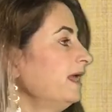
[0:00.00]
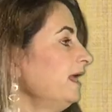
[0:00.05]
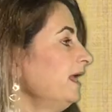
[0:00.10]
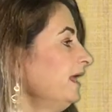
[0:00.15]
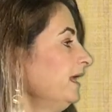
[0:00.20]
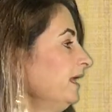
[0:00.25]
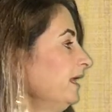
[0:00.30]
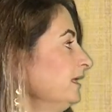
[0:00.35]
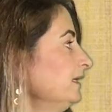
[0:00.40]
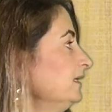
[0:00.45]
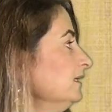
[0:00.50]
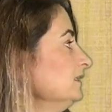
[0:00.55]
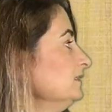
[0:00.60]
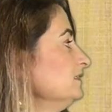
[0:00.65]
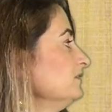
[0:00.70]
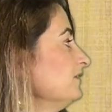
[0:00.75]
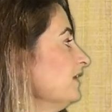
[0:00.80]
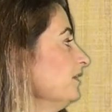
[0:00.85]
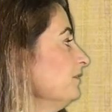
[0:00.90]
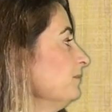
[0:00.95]
N
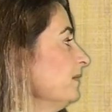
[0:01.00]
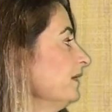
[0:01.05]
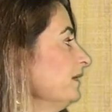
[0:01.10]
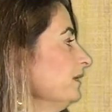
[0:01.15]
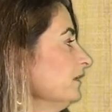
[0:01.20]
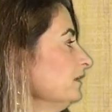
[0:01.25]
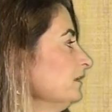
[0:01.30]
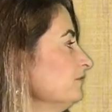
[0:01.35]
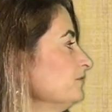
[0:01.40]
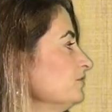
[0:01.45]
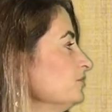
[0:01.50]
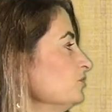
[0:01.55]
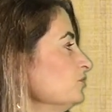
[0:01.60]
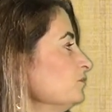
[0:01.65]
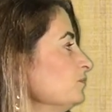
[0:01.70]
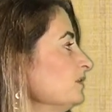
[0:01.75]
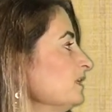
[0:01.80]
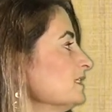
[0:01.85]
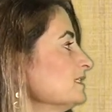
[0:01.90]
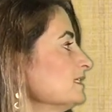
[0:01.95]
divided by negative
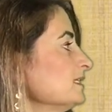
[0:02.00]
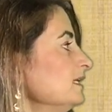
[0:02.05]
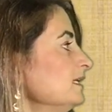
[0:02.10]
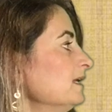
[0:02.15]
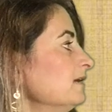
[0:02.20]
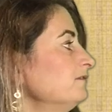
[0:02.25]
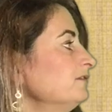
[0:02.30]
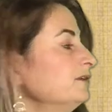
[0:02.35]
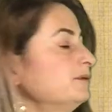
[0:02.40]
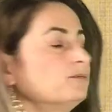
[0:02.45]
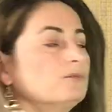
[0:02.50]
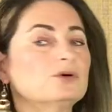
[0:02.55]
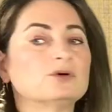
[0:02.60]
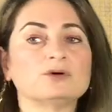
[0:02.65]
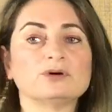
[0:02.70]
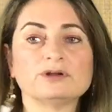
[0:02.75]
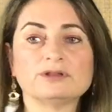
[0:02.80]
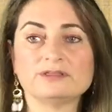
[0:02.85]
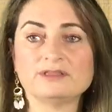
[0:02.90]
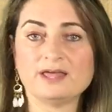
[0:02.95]
2 plus 11
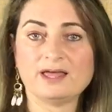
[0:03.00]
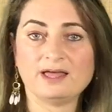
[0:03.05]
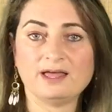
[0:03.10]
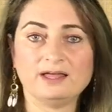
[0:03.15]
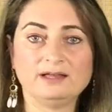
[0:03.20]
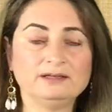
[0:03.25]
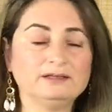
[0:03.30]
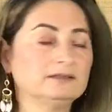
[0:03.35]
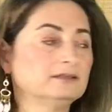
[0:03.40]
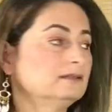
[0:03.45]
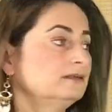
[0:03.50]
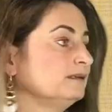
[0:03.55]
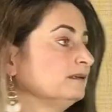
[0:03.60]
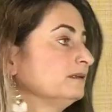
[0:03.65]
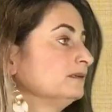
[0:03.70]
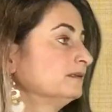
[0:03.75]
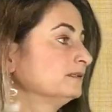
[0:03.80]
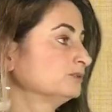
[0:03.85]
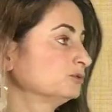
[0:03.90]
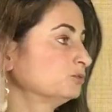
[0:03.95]
more than
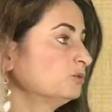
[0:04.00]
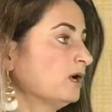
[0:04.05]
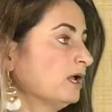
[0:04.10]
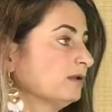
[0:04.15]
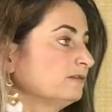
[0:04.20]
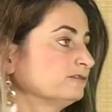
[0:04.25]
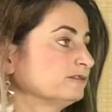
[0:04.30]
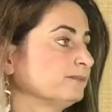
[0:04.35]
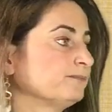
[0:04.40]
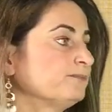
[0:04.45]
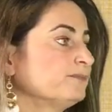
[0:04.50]
12.